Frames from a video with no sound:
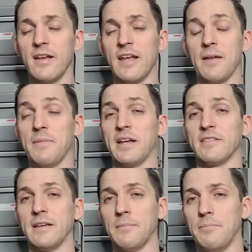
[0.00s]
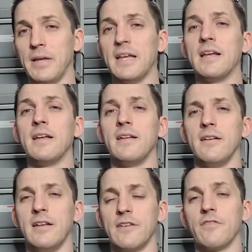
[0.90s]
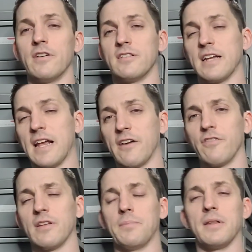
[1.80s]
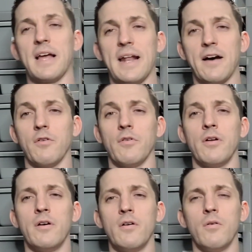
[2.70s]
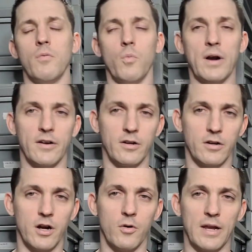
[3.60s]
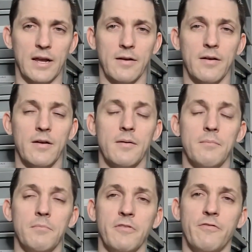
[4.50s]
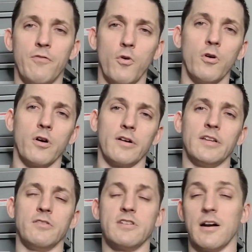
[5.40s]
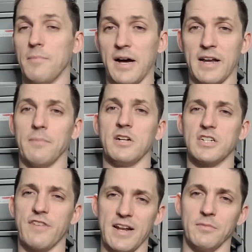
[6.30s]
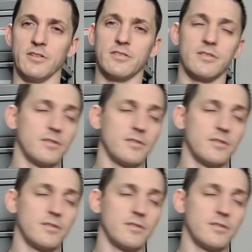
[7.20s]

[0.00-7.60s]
It makes a big difference to carefully plan out where you're going before you start buying a bunch of animals.